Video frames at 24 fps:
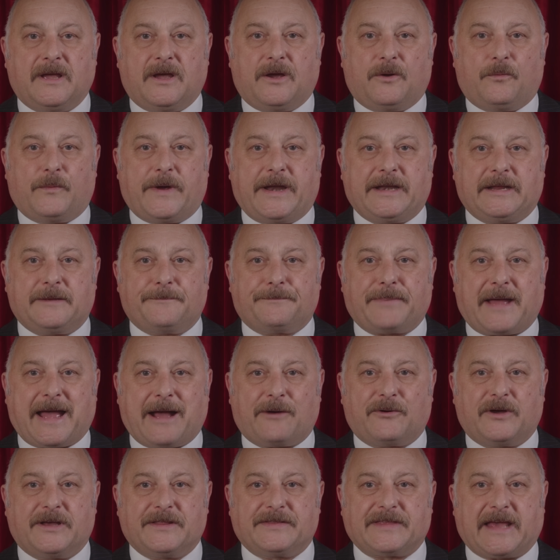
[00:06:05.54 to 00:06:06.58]
When in
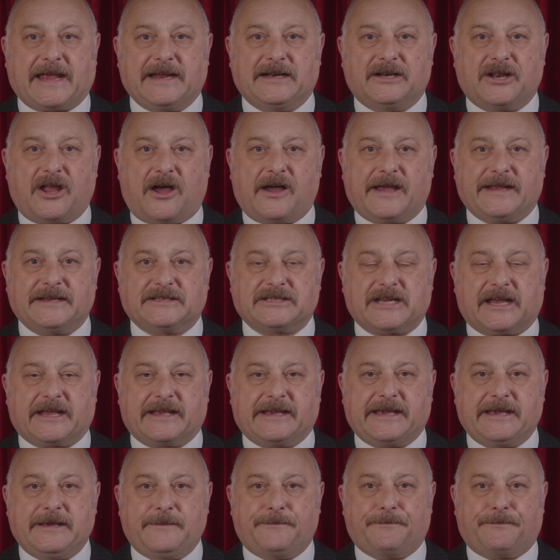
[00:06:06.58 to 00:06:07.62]
power, they lie to
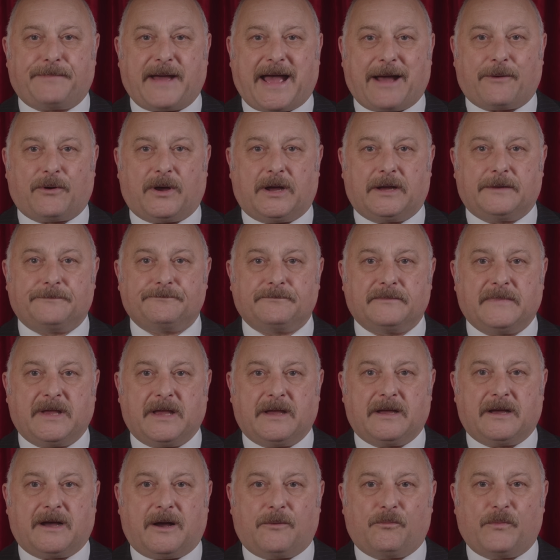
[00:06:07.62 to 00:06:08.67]
keep power.
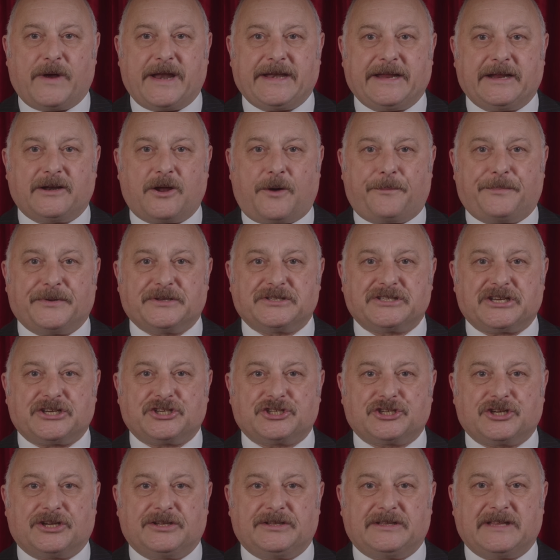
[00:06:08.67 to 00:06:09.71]
And when in
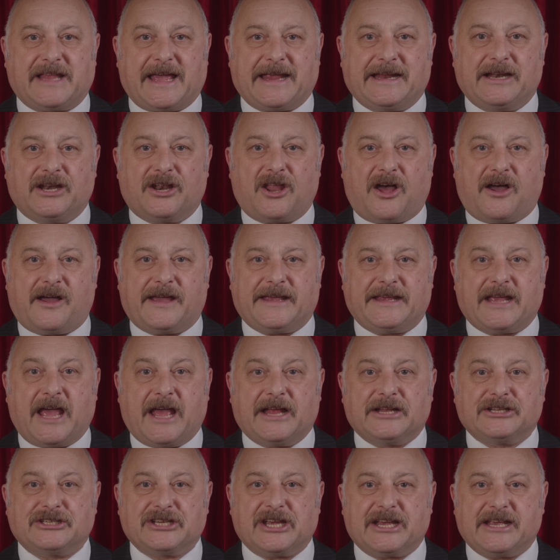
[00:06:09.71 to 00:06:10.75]
opposition, they lie
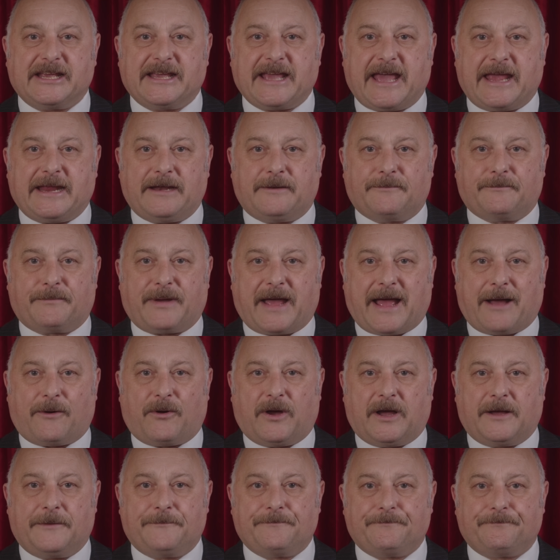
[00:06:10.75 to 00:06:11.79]
to gain
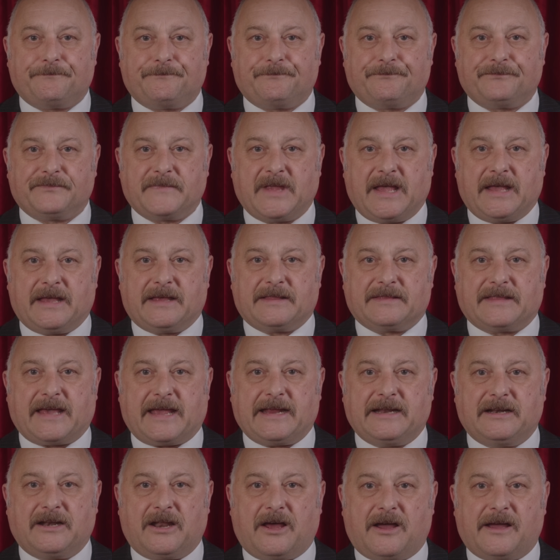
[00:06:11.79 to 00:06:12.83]
power.
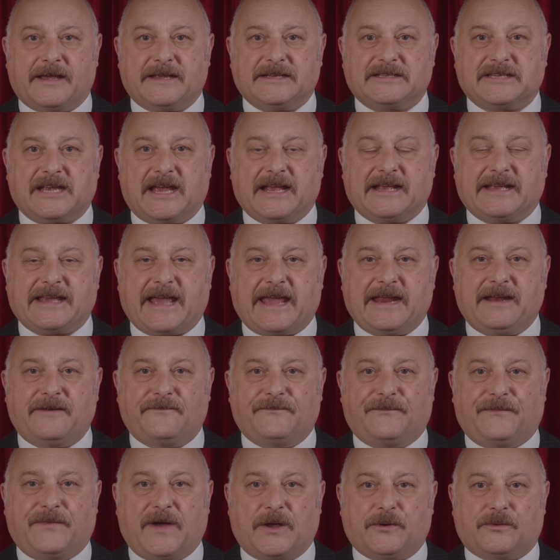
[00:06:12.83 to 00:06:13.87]
They lie to gain
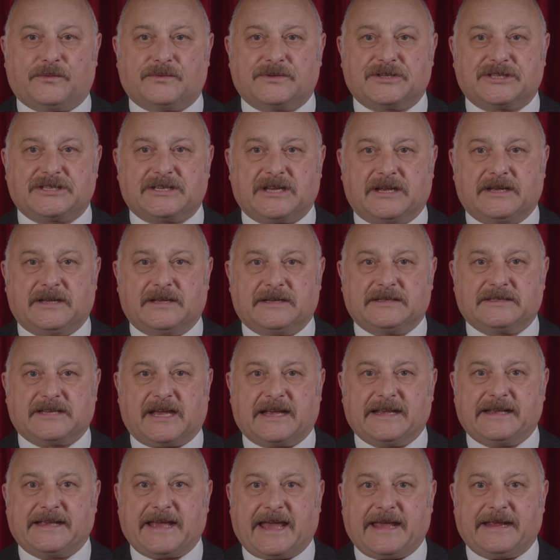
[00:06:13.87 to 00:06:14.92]
votes,
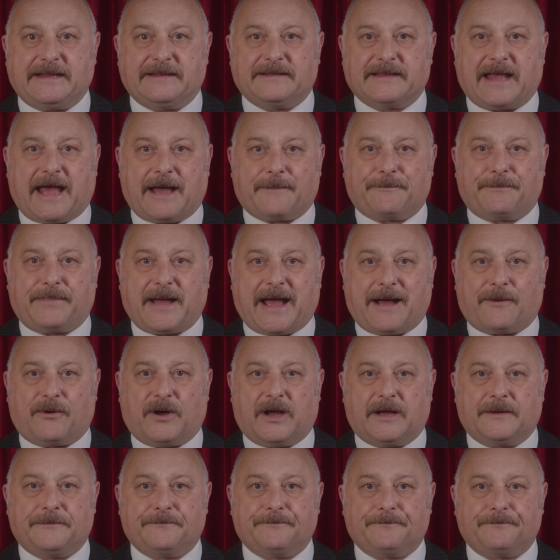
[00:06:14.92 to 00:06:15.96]
to gain that
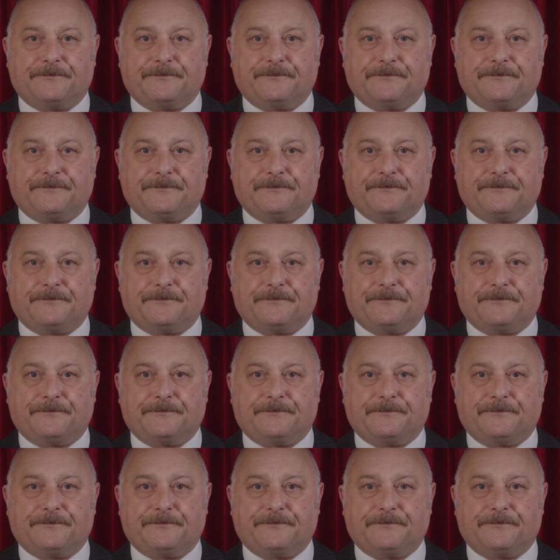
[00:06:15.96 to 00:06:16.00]
power.